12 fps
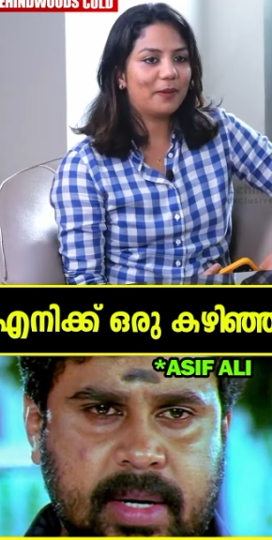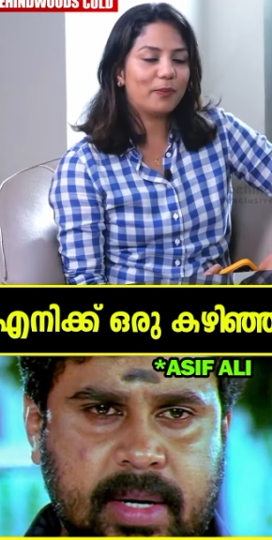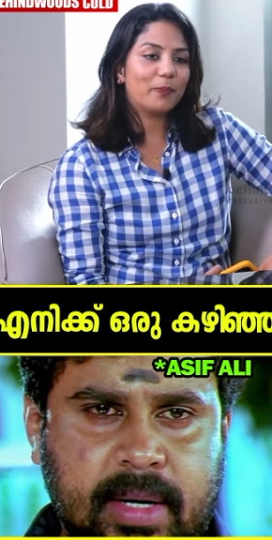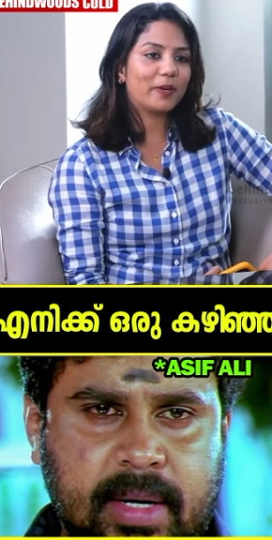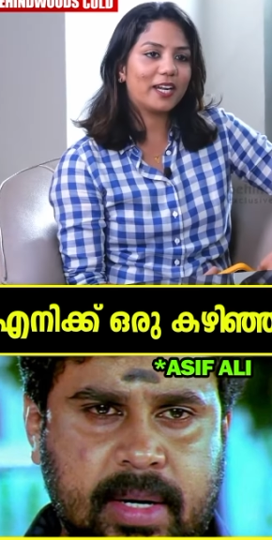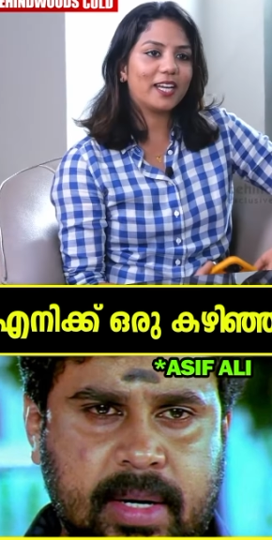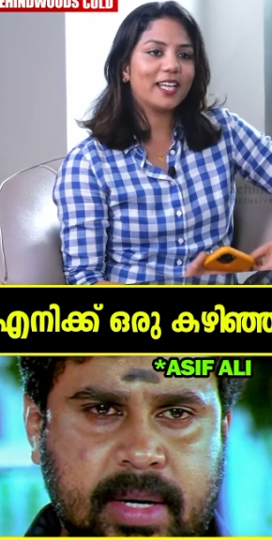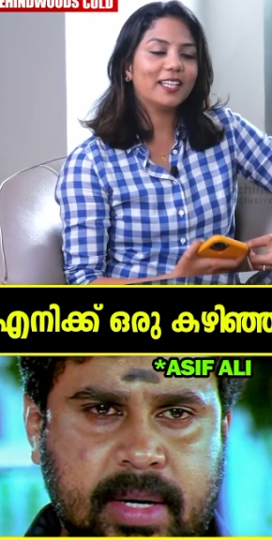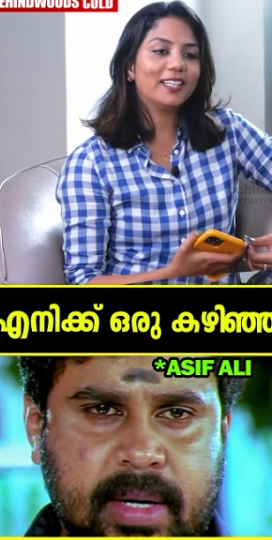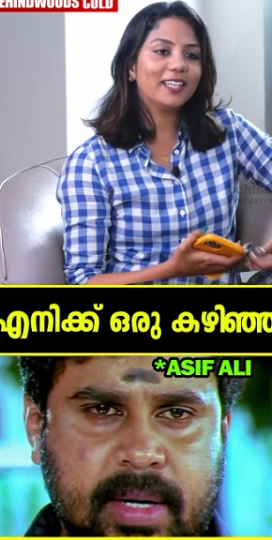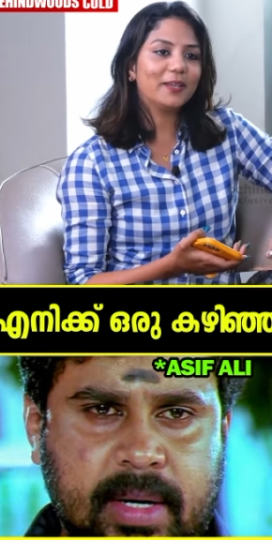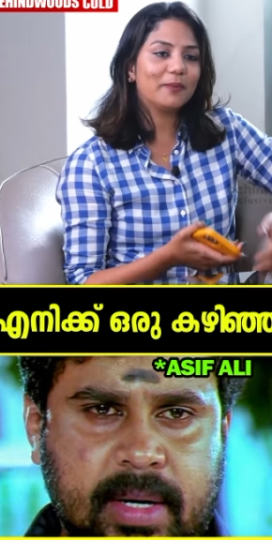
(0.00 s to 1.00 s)
Speaker 1: Upper
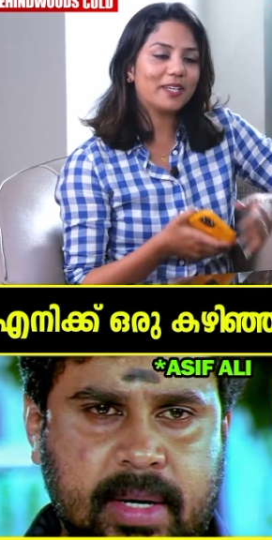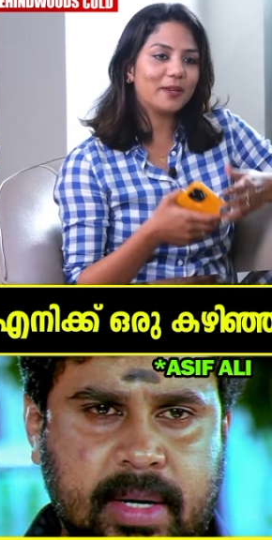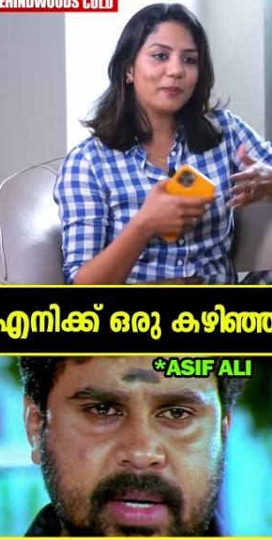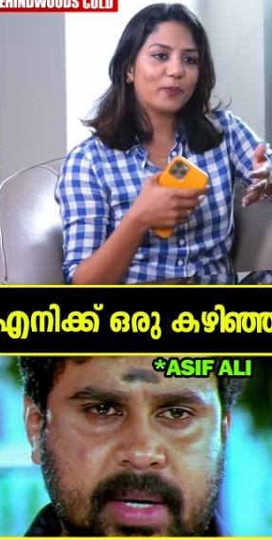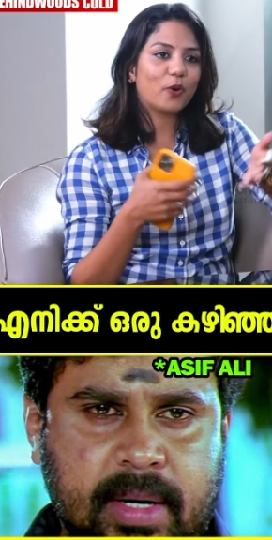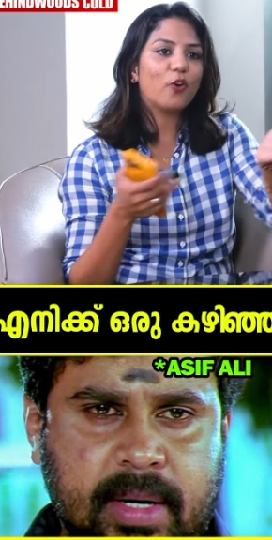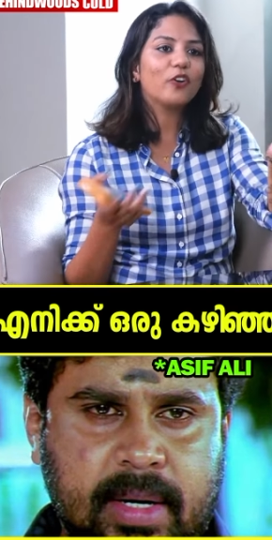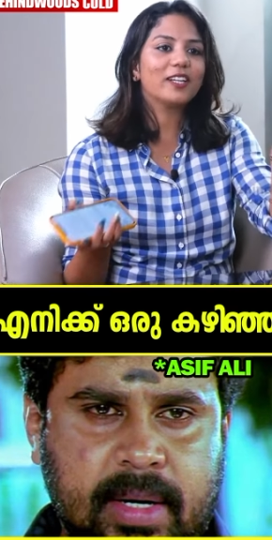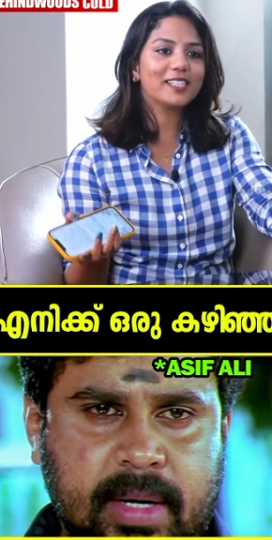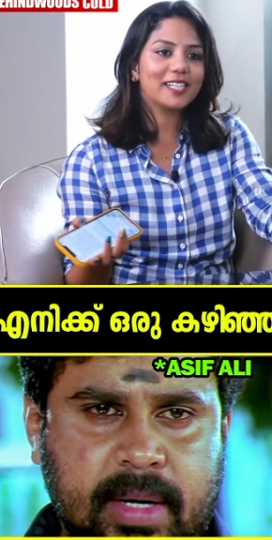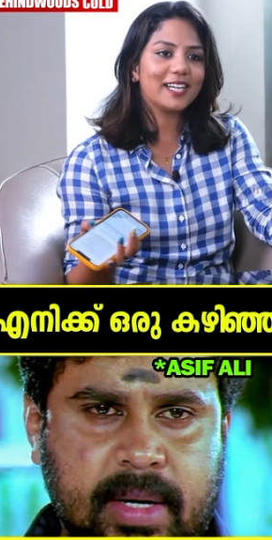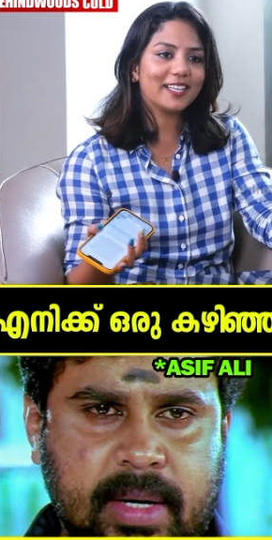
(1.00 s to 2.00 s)
Pranay then in a
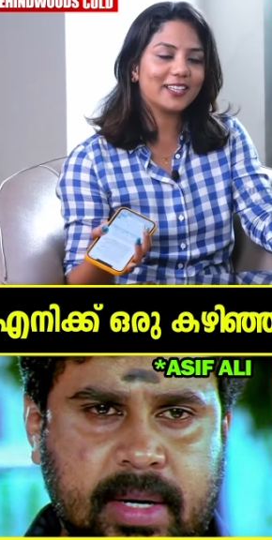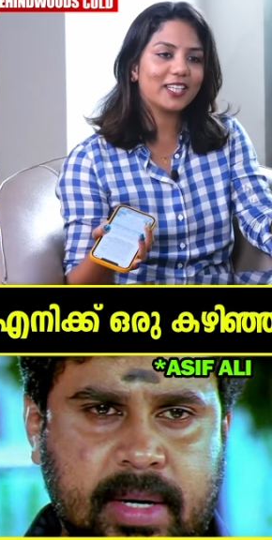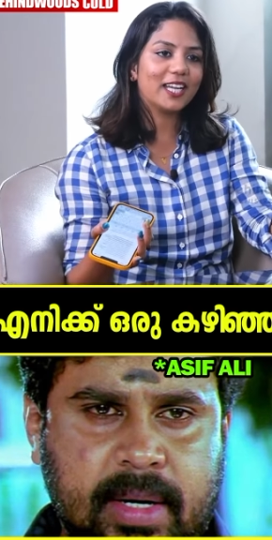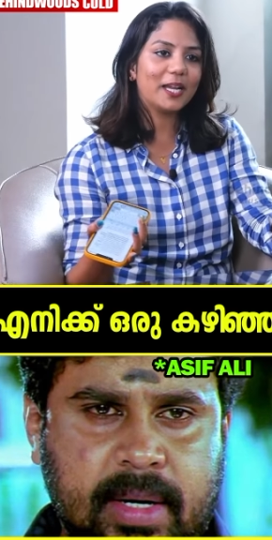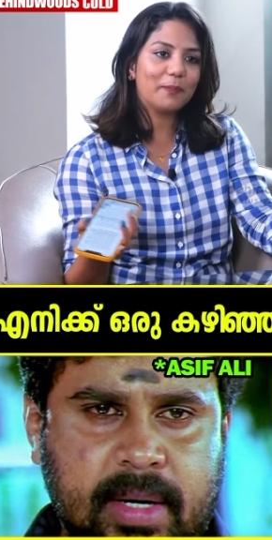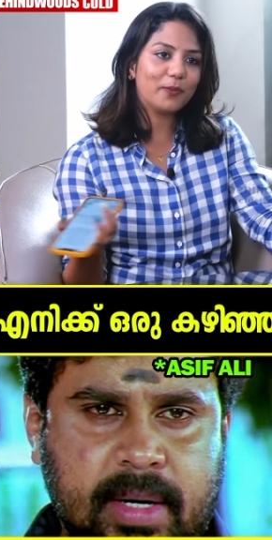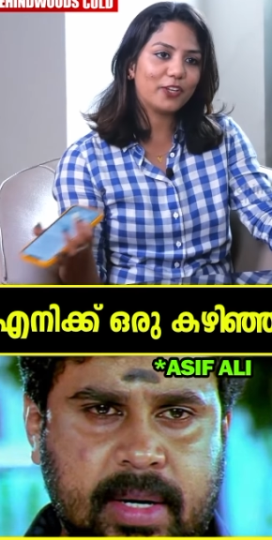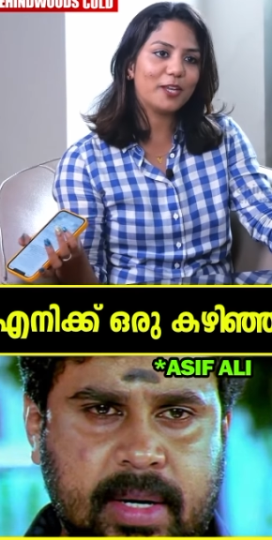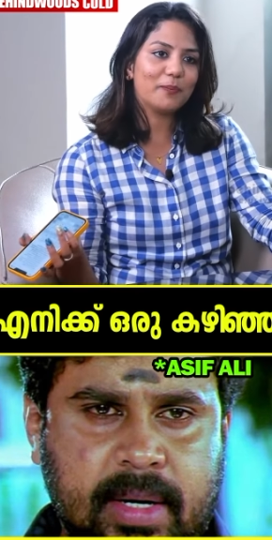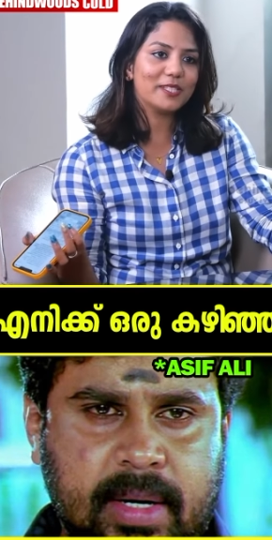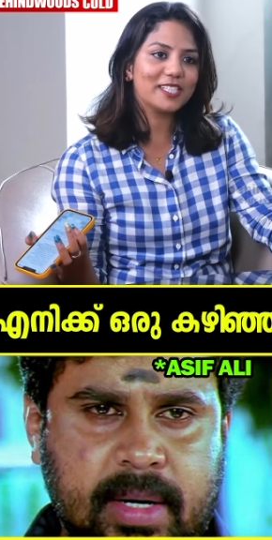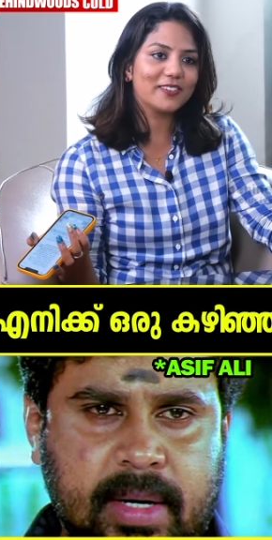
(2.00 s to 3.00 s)
progressor and the Kadam the
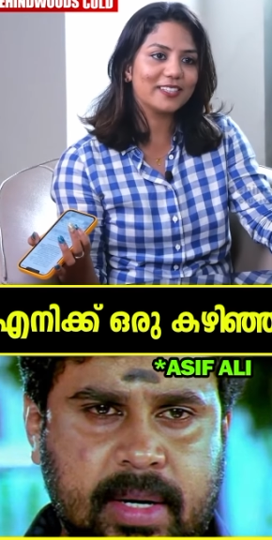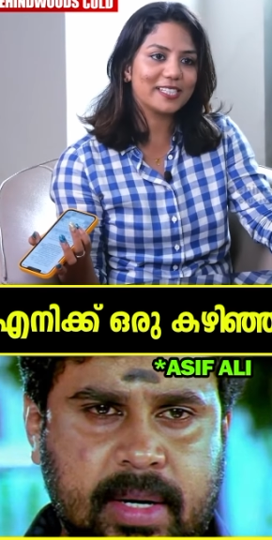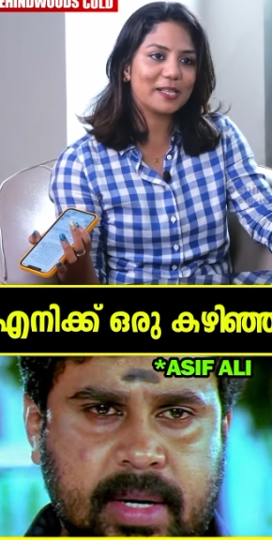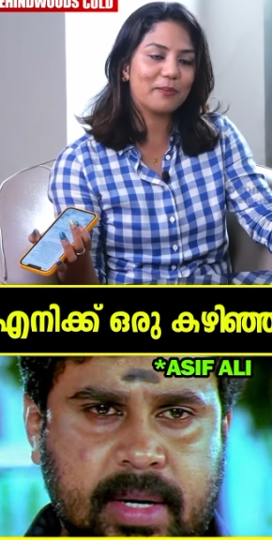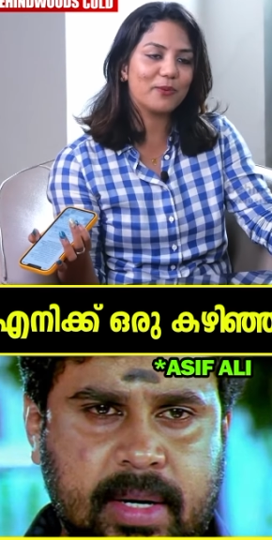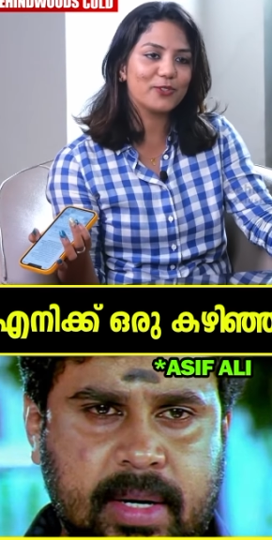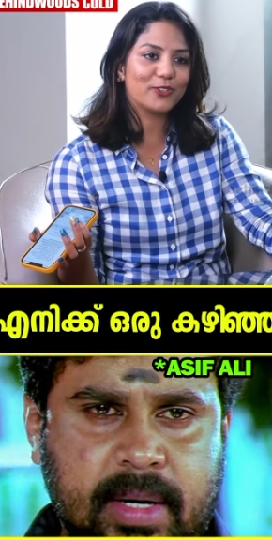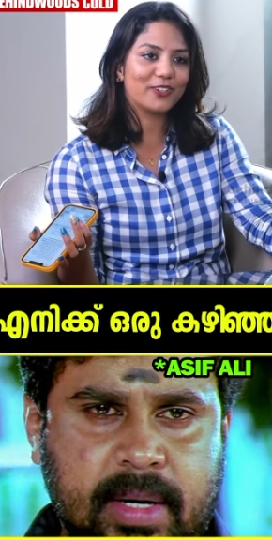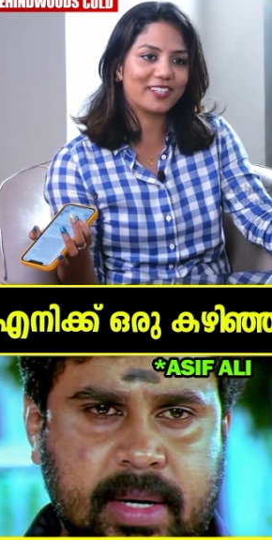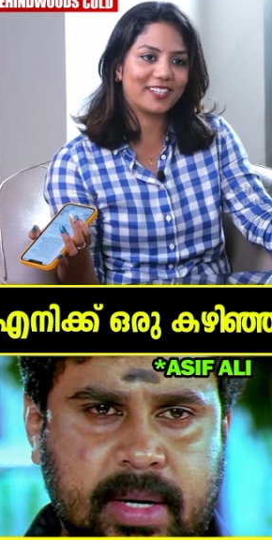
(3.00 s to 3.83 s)
Kapajiva, the Sambocho